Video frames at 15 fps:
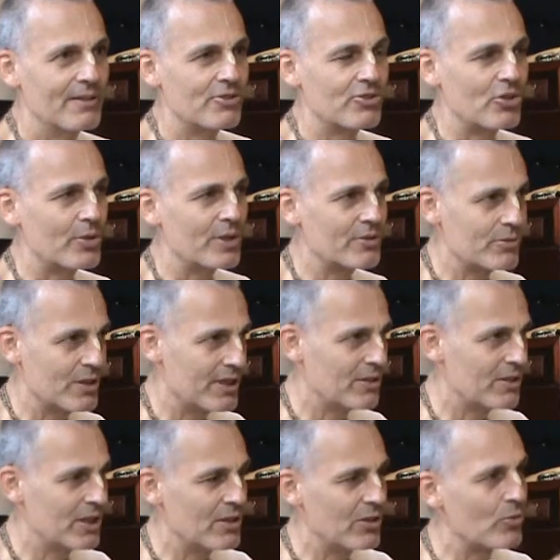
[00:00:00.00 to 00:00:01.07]
So
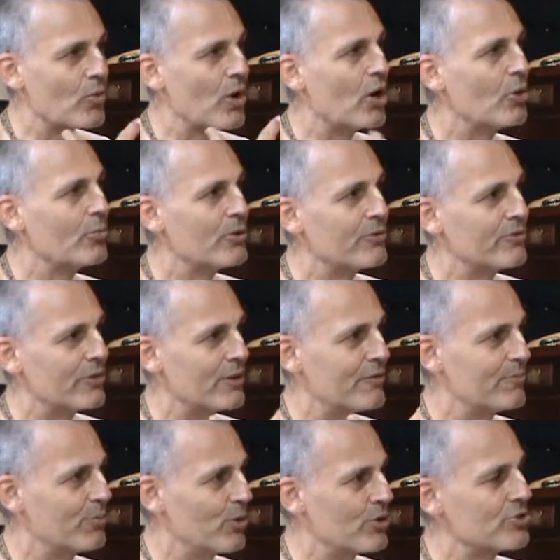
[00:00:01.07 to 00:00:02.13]
in the realm
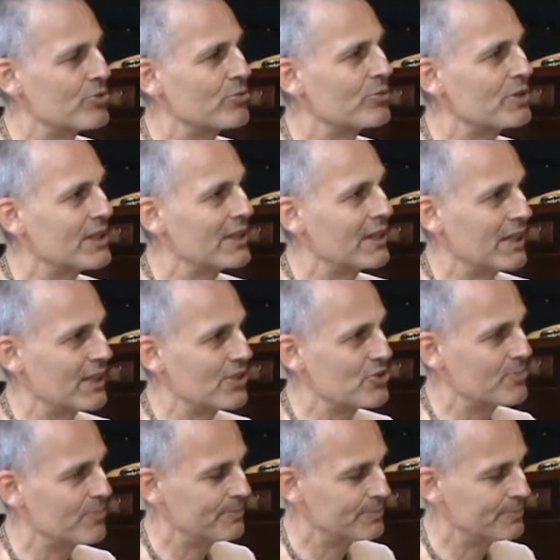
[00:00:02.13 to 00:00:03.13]
of personal dealings,